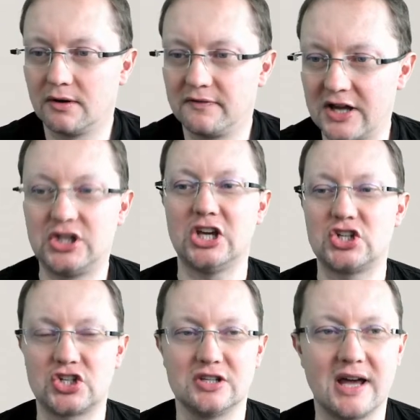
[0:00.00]

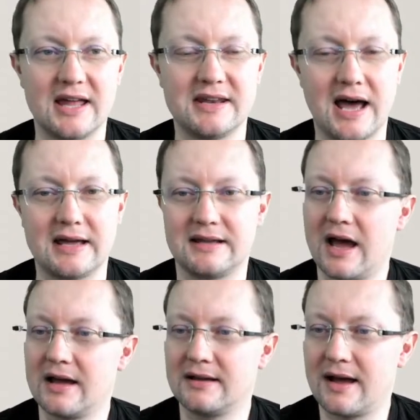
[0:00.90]
addiction, and
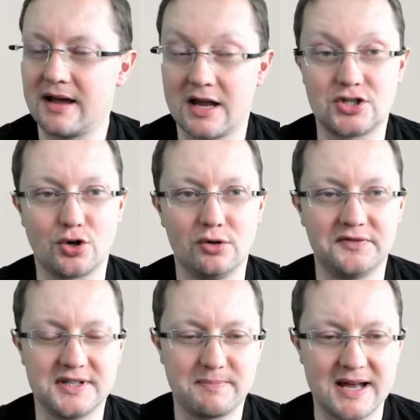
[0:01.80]
I solve
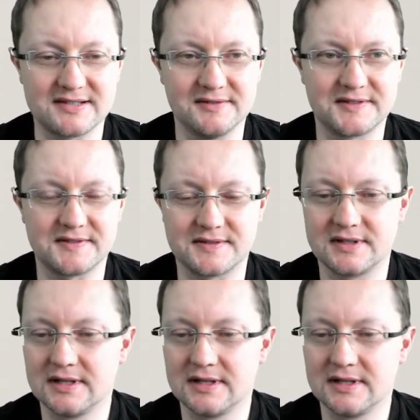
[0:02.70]
these puzzles